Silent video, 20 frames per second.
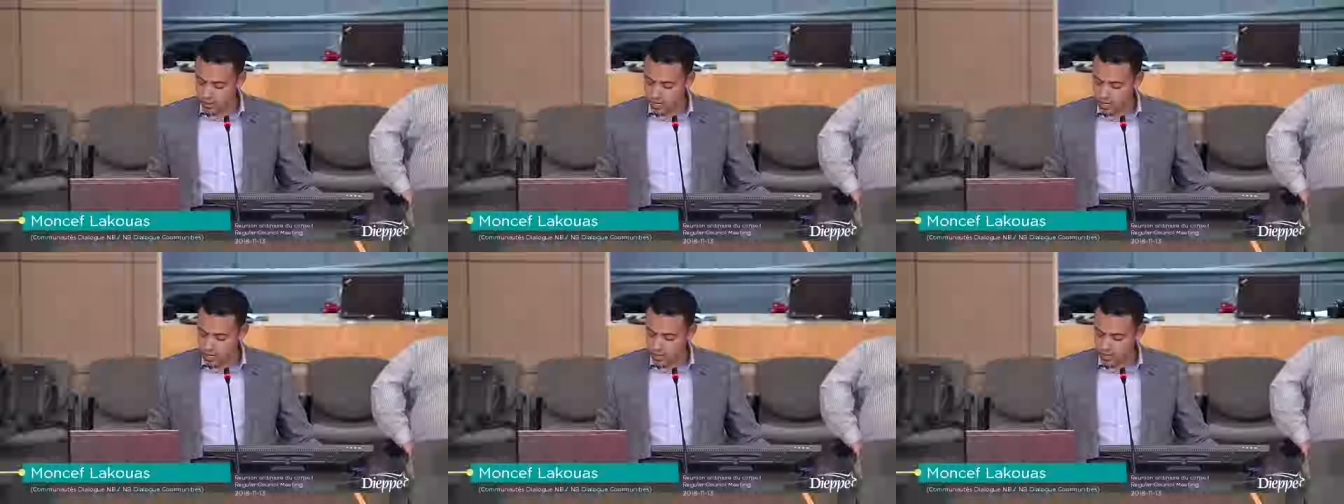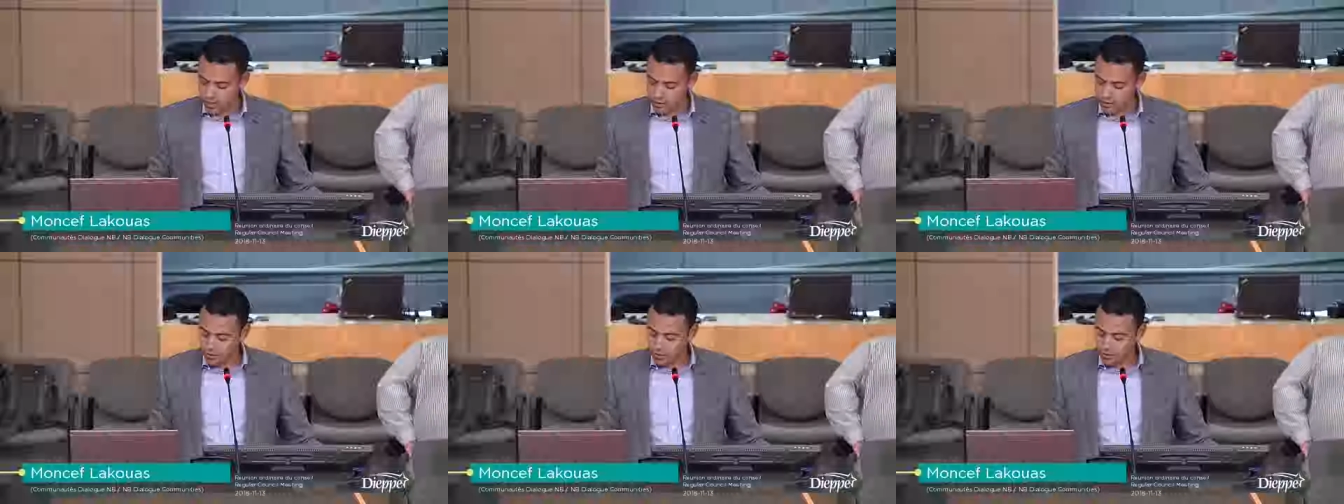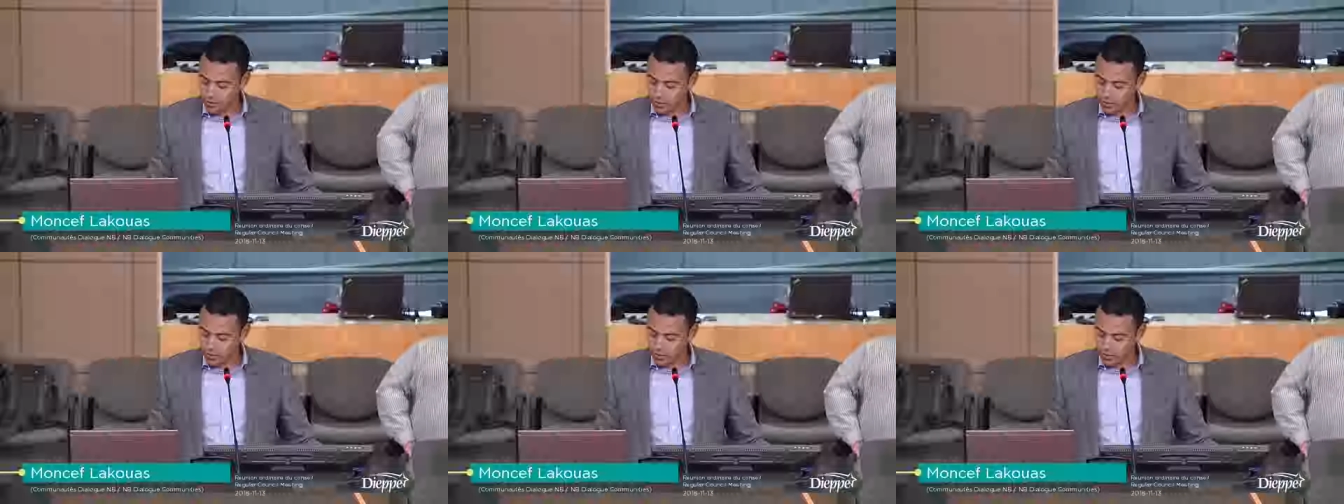So when we talk
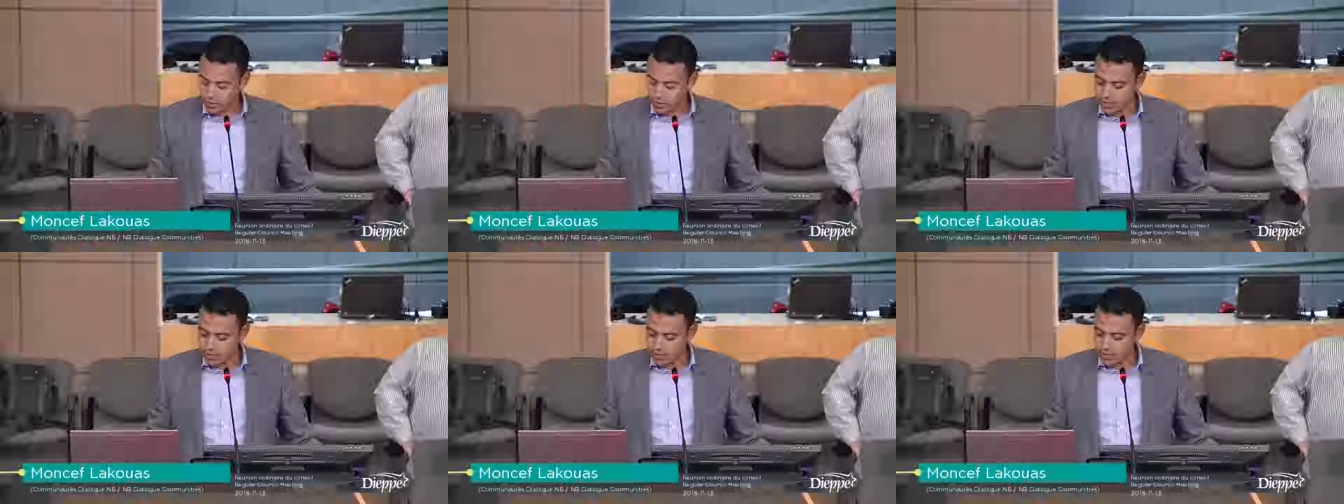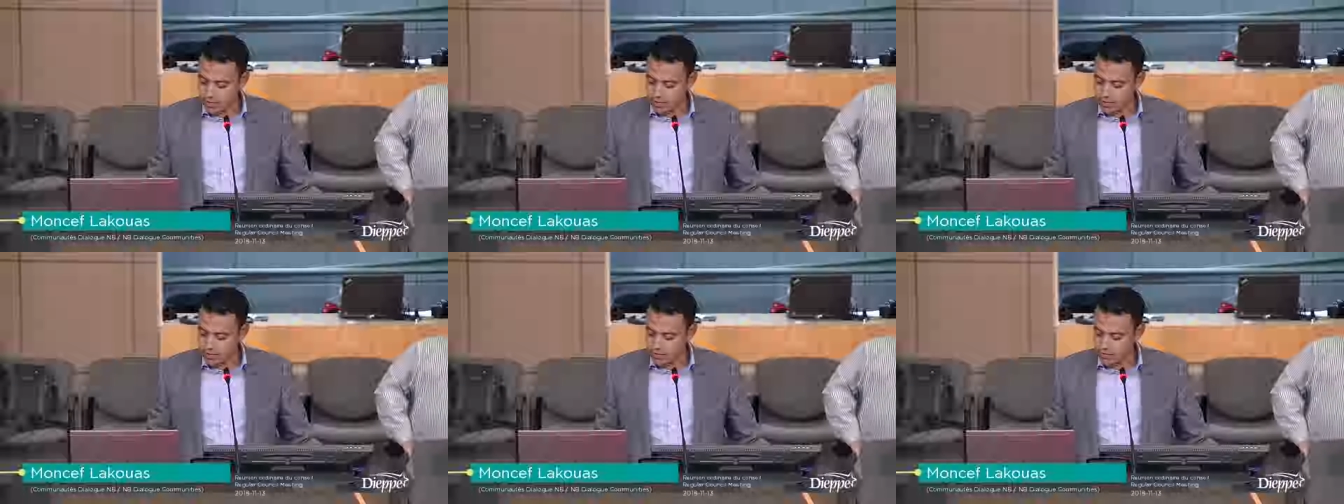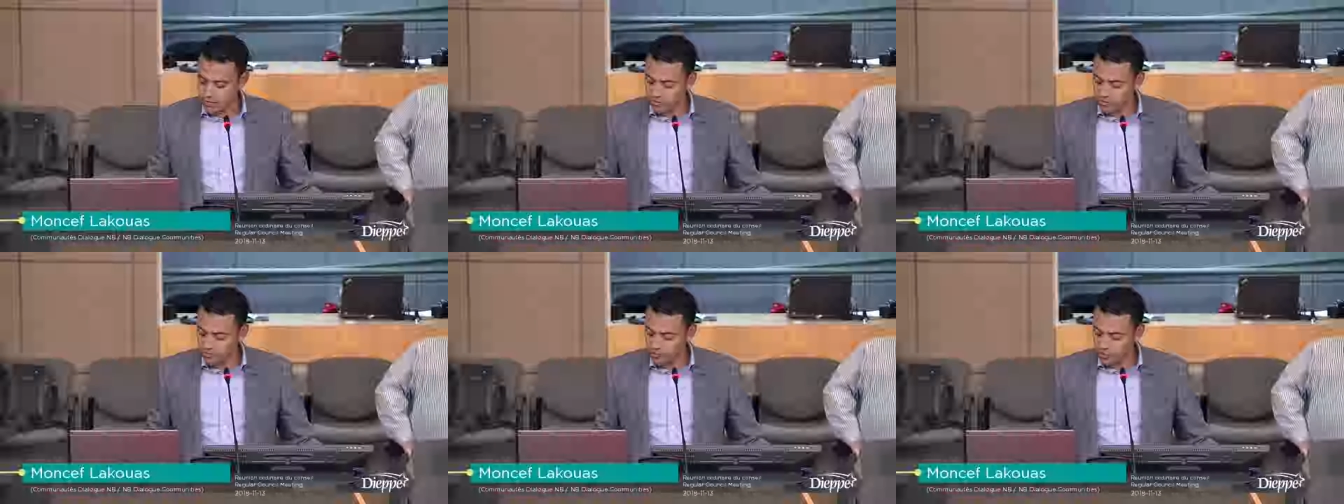about
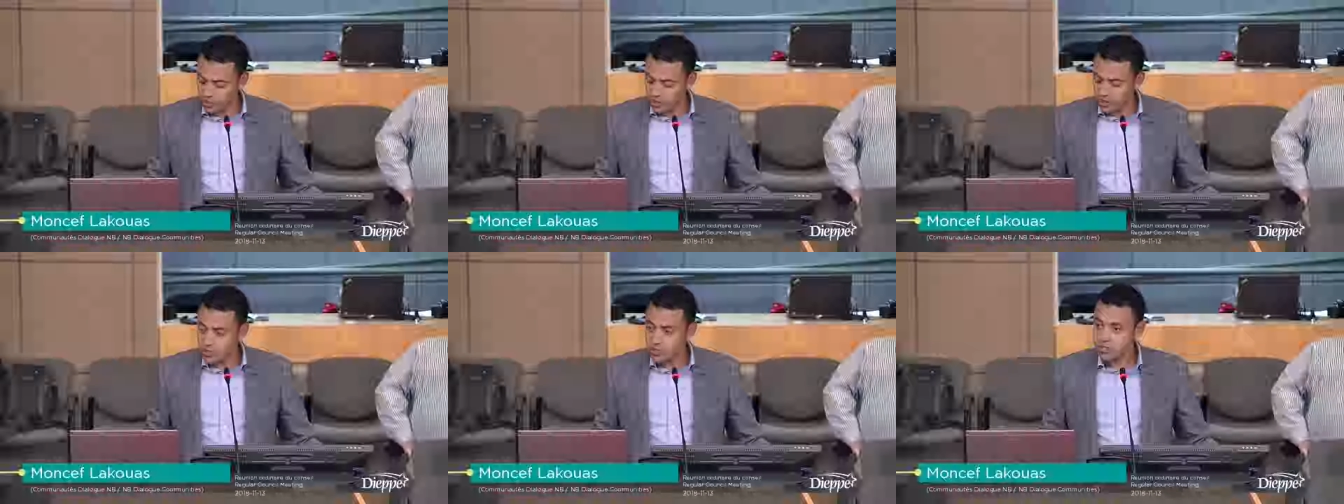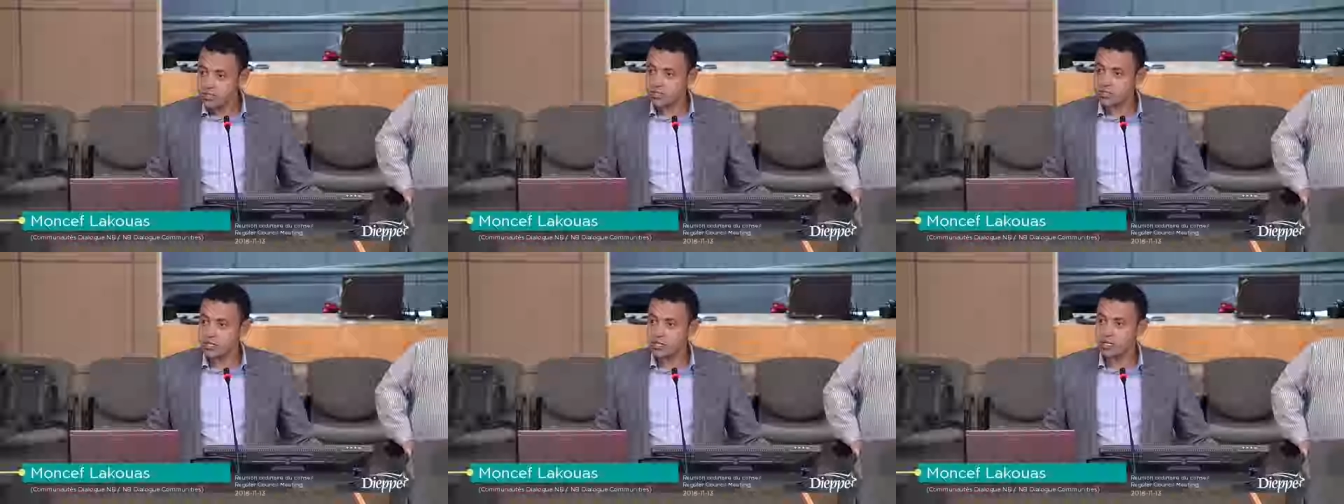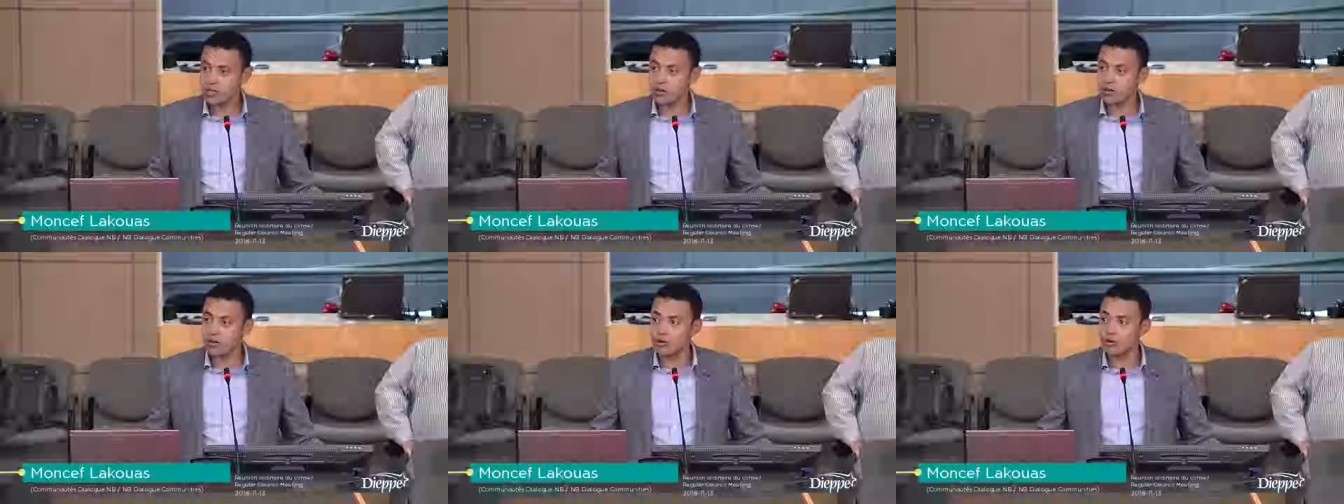social cohesion,